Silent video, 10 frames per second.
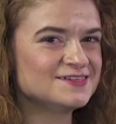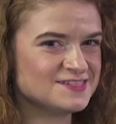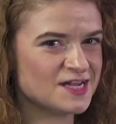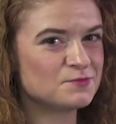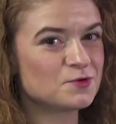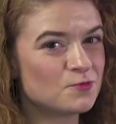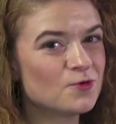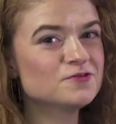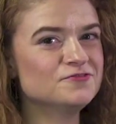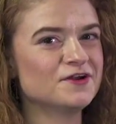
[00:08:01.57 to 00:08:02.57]
Cyber
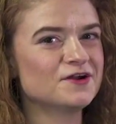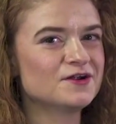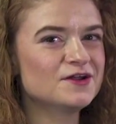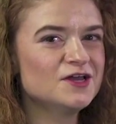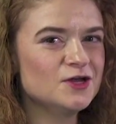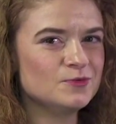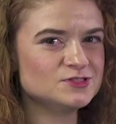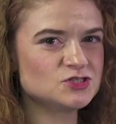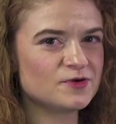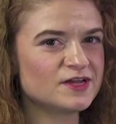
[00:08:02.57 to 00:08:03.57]
Warfare,
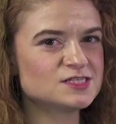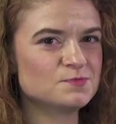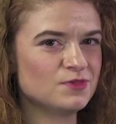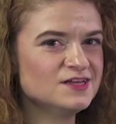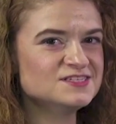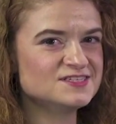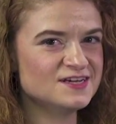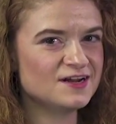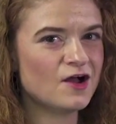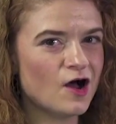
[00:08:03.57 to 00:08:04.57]
which grants
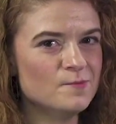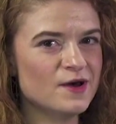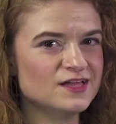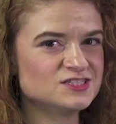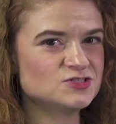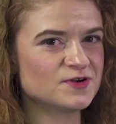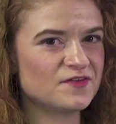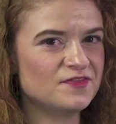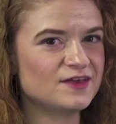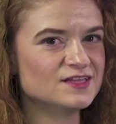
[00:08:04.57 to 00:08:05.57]
+10 combat
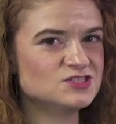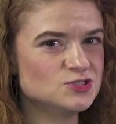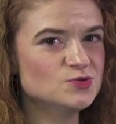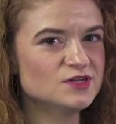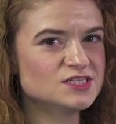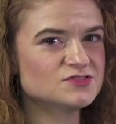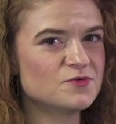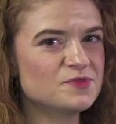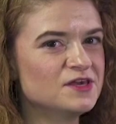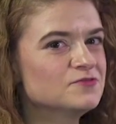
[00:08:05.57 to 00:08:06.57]
strength against units
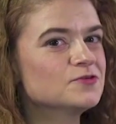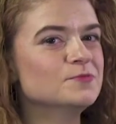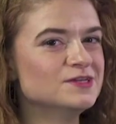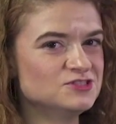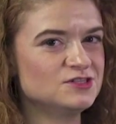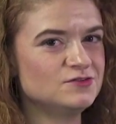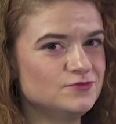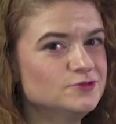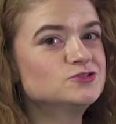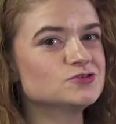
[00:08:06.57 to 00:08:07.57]
from the information and
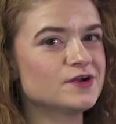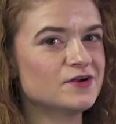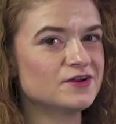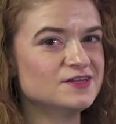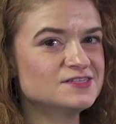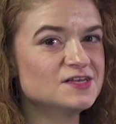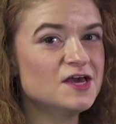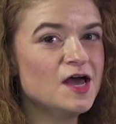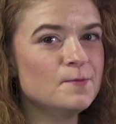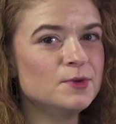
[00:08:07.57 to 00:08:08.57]
future eras,
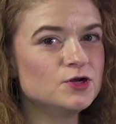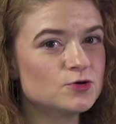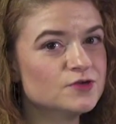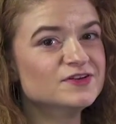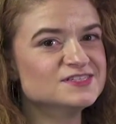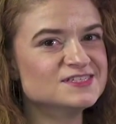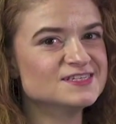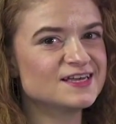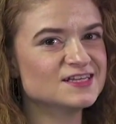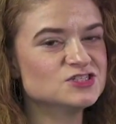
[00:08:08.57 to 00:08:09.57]
but
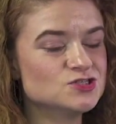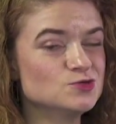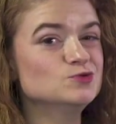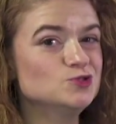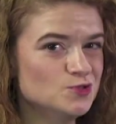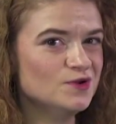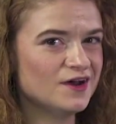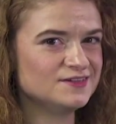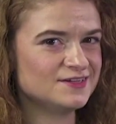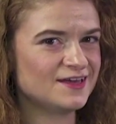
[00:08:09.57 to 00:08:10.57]
grievances against you do
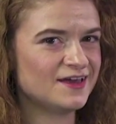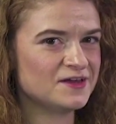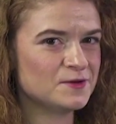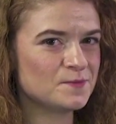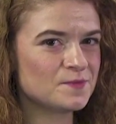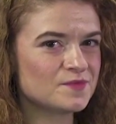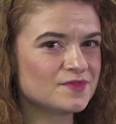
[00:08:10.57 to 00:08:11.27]
not decay.